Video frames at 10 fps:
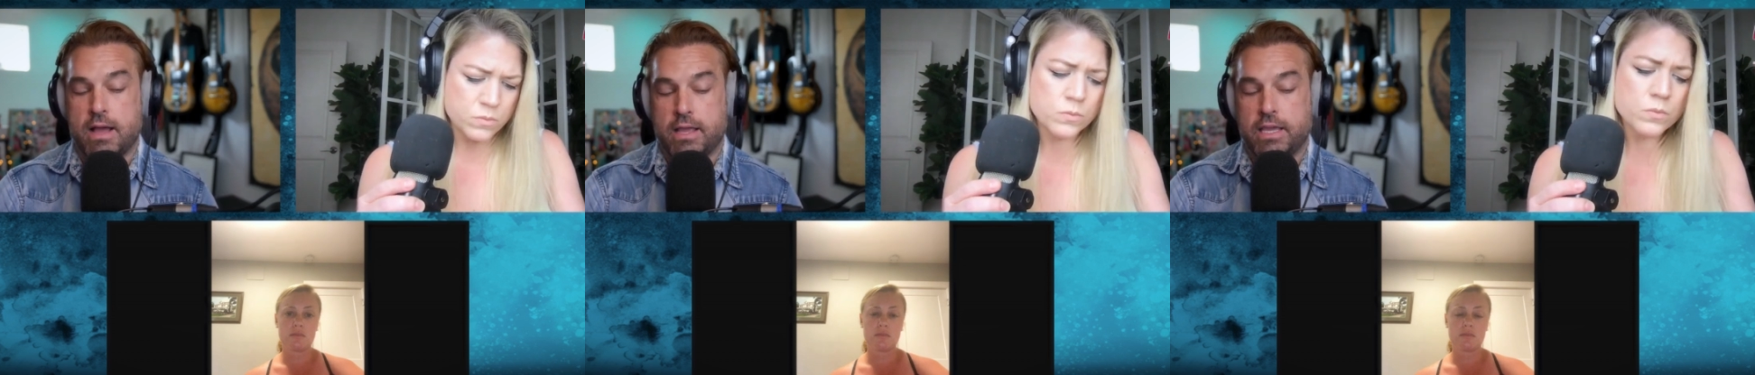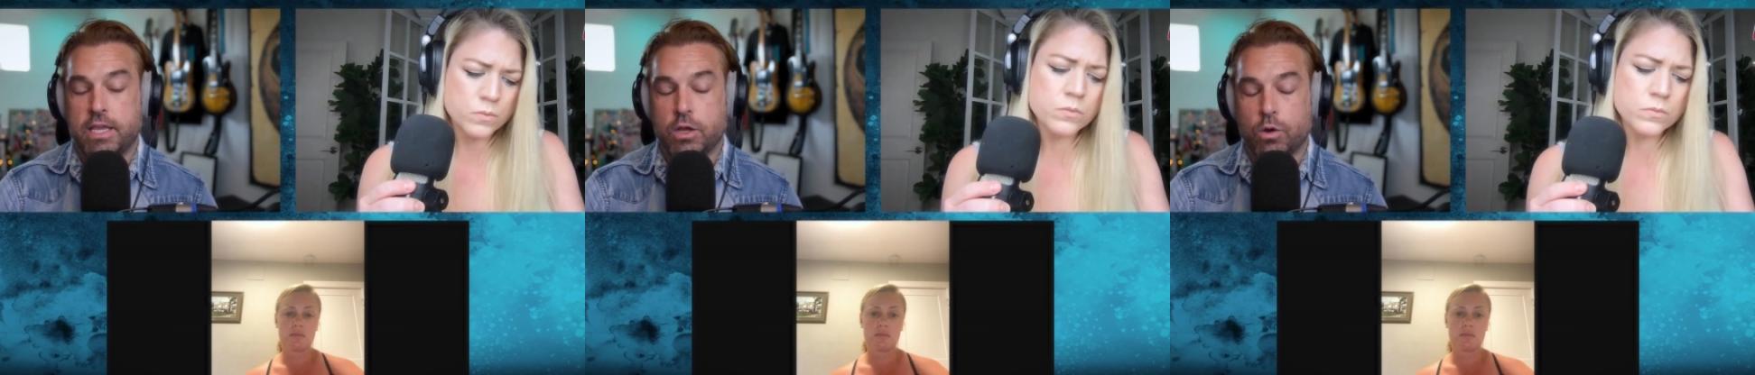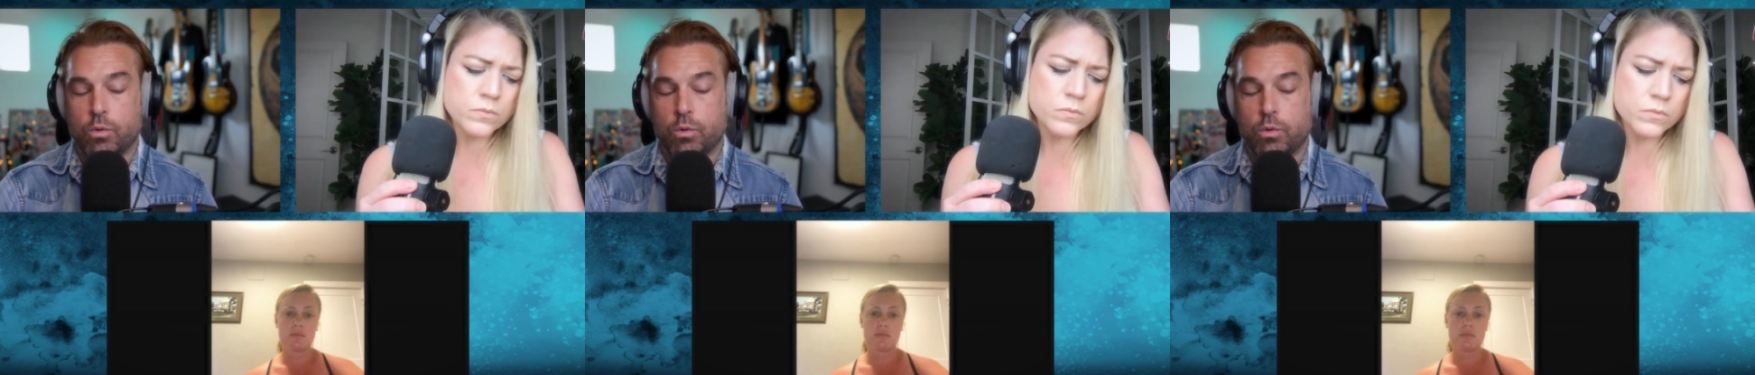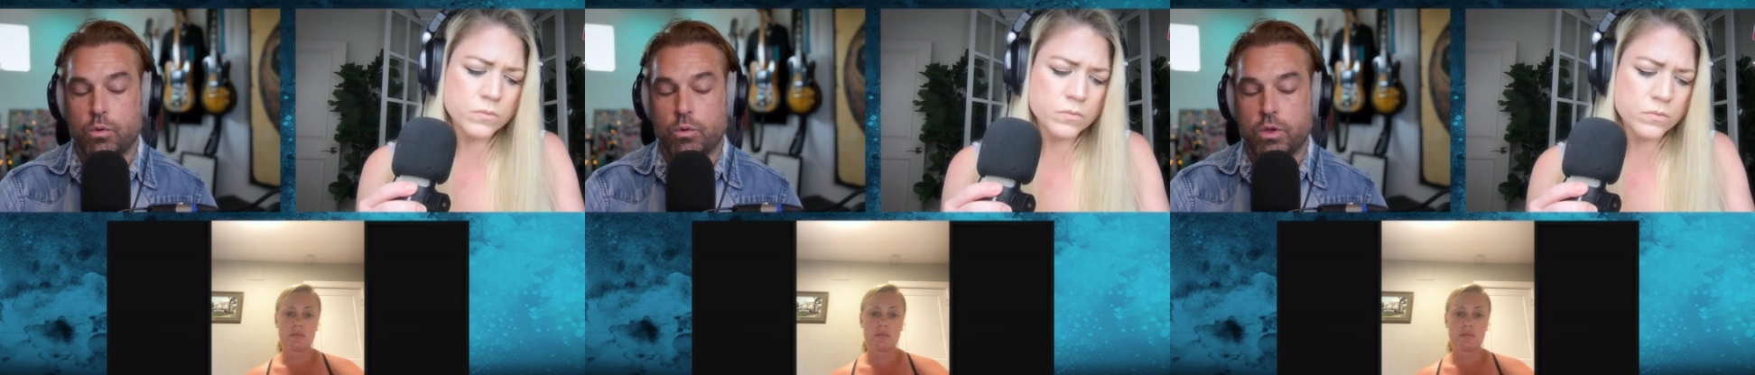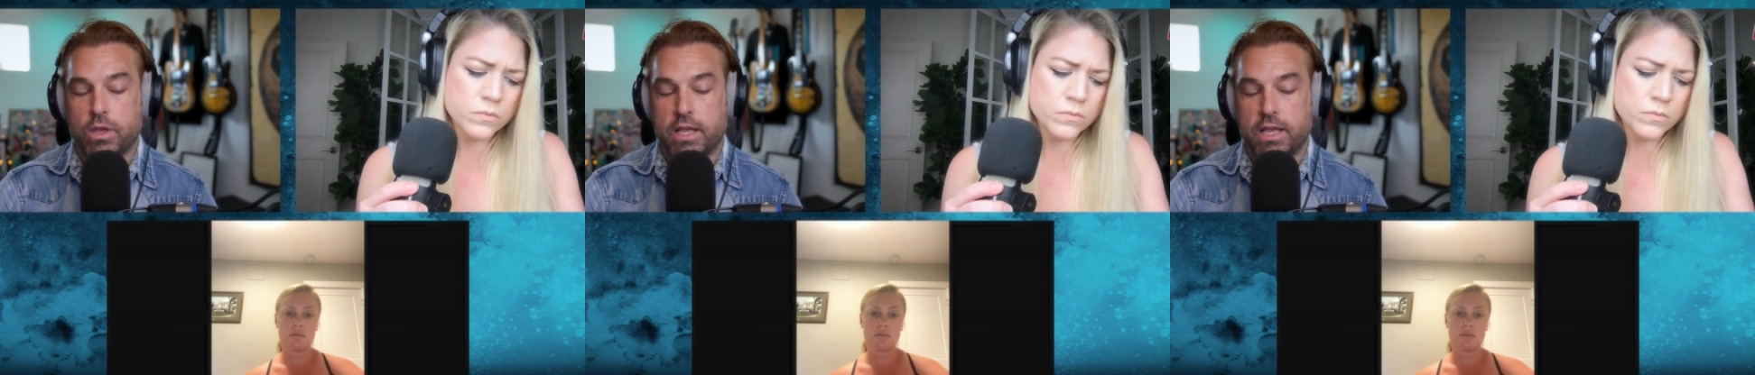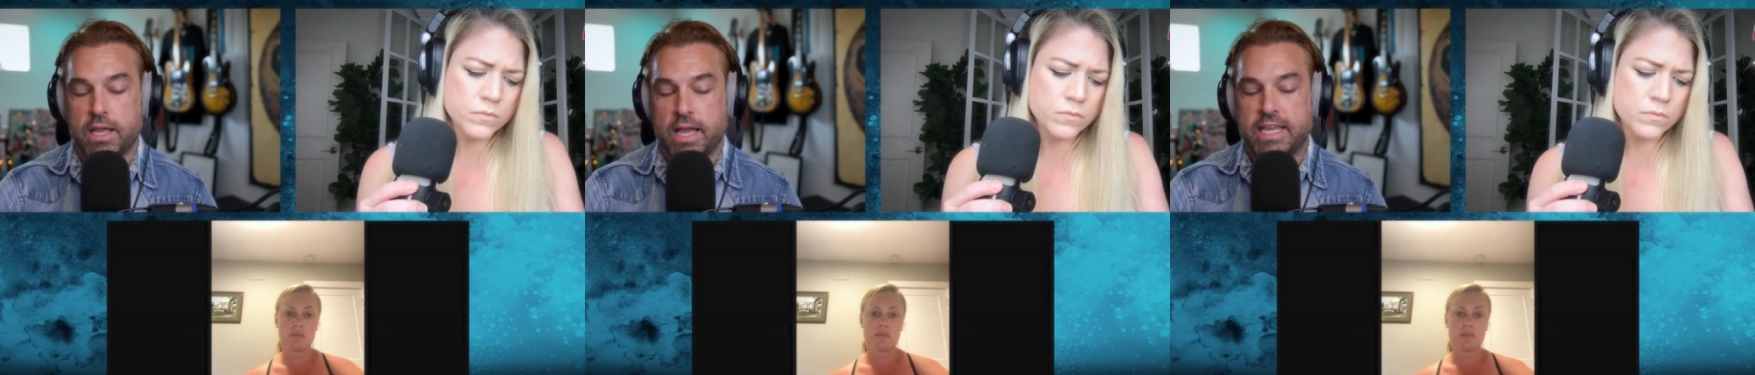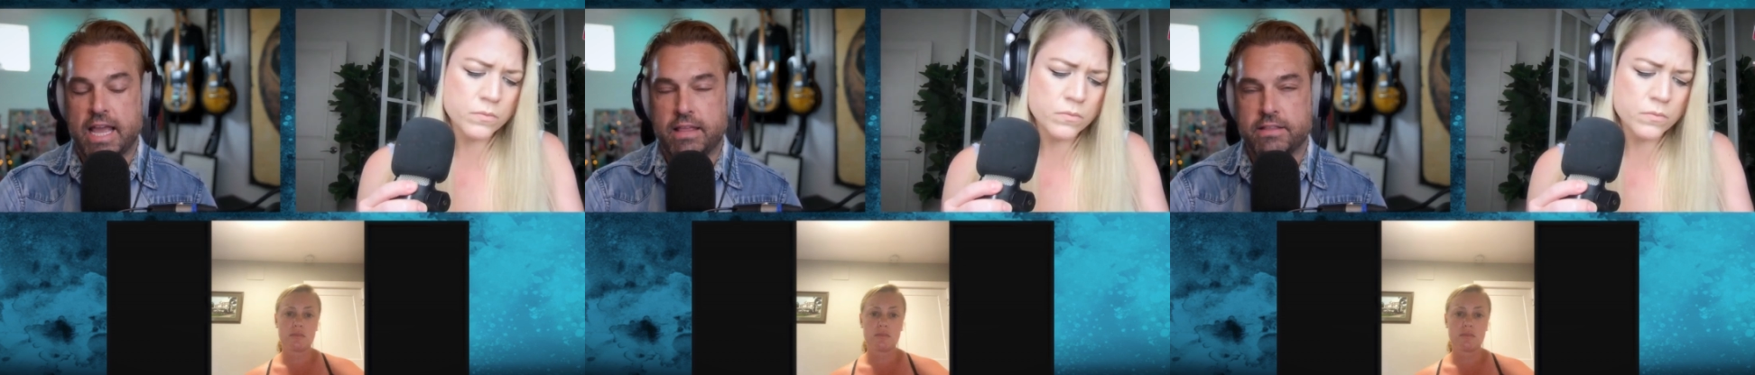Speaker 1: you know
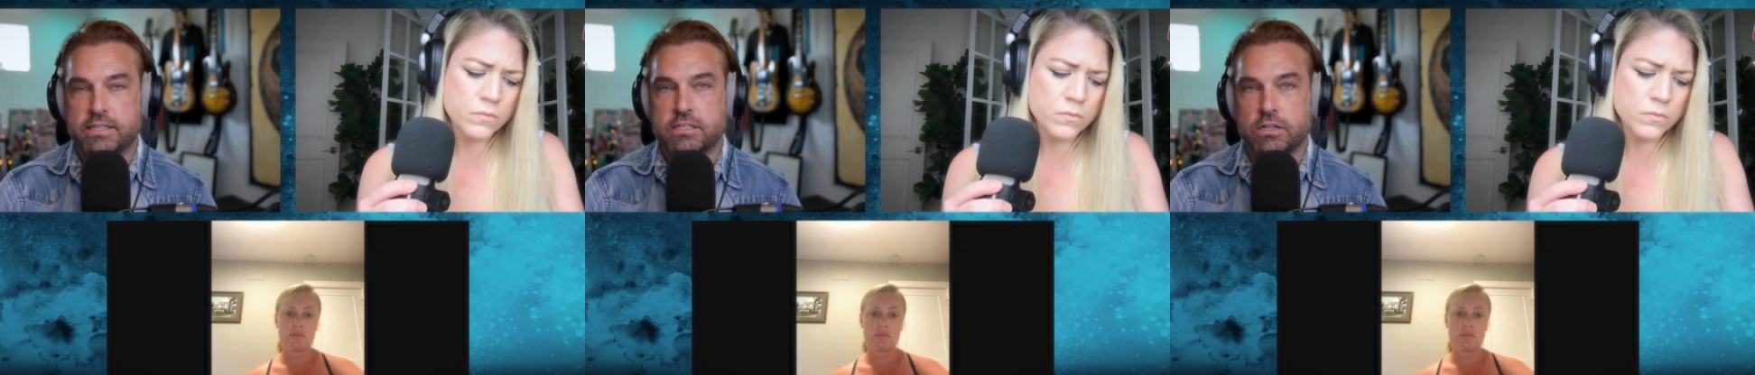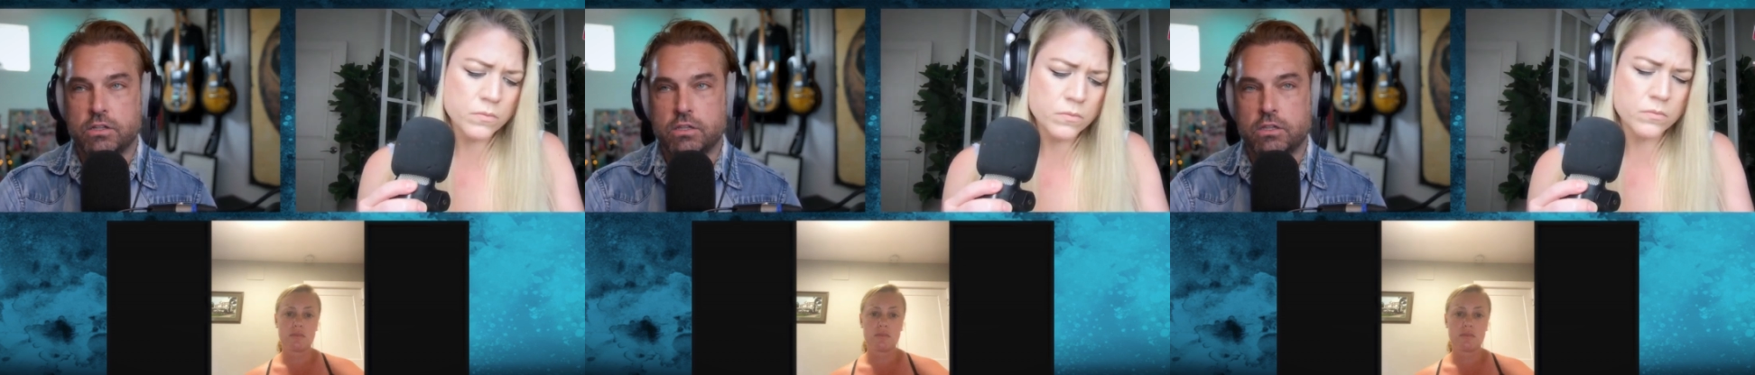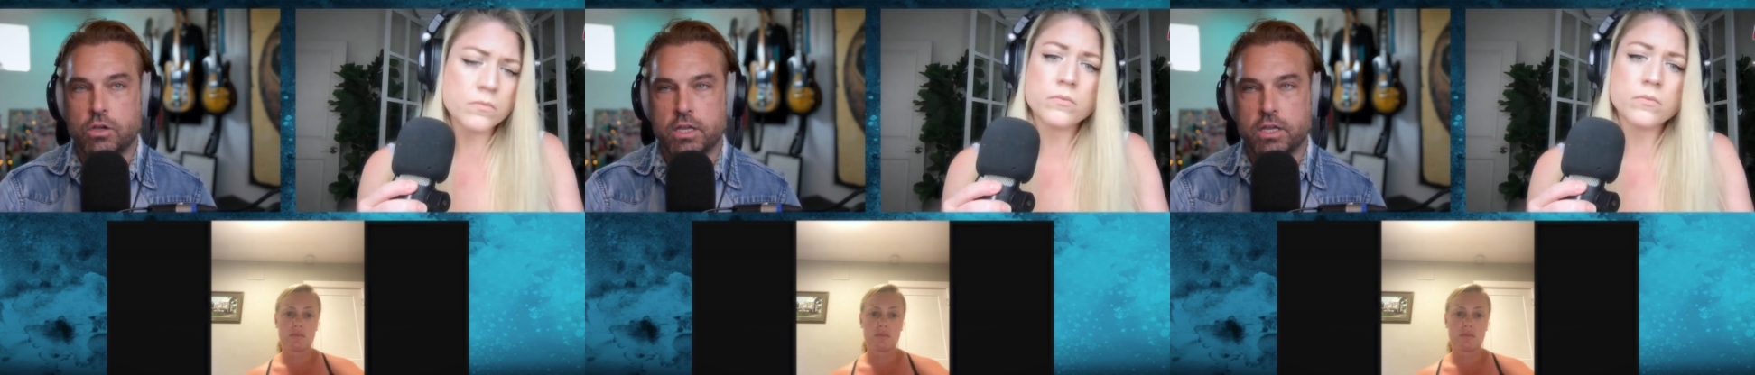again this is a look